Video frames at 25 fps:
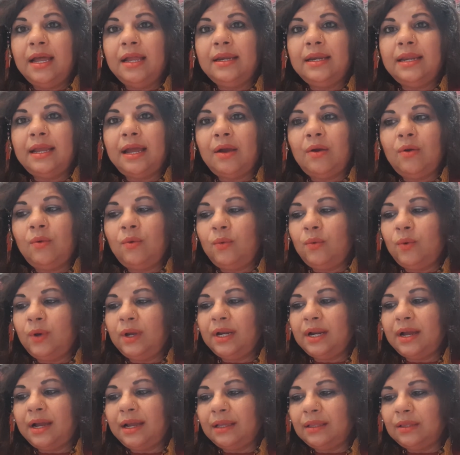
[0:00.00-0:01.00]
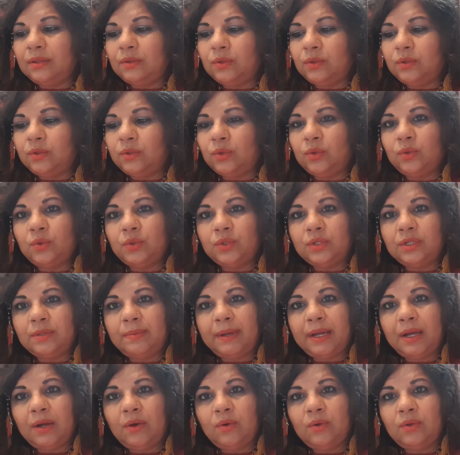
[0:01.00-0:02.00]
Now, when I thought
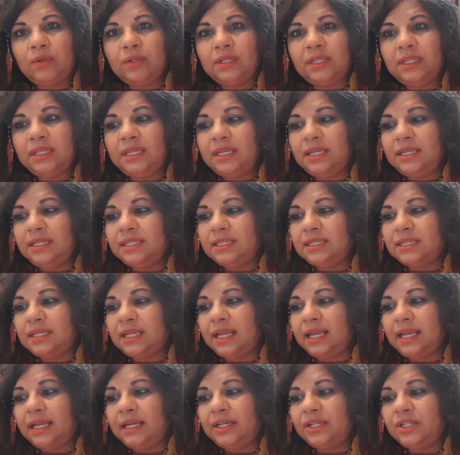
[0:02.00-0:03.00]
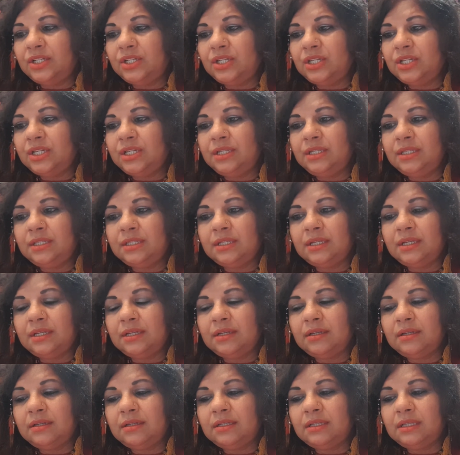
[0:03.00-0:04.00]
about all these energies
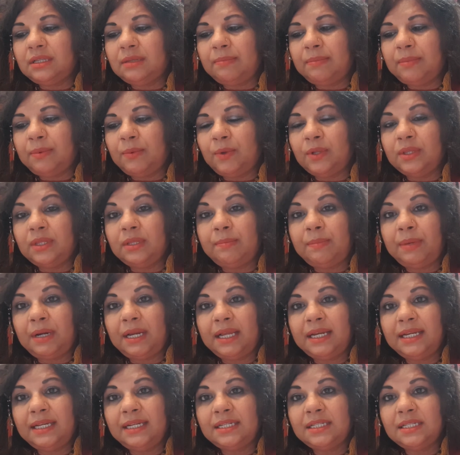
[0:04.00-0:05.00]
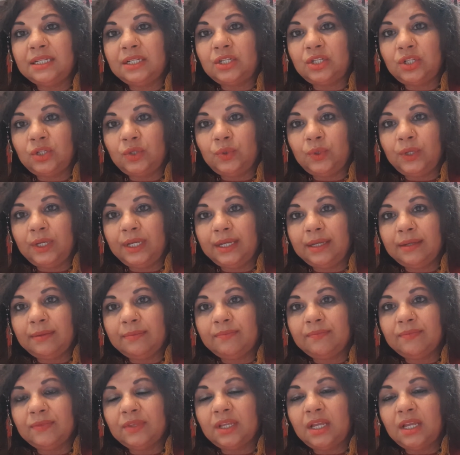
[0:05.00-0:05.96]
and what the planets are doing,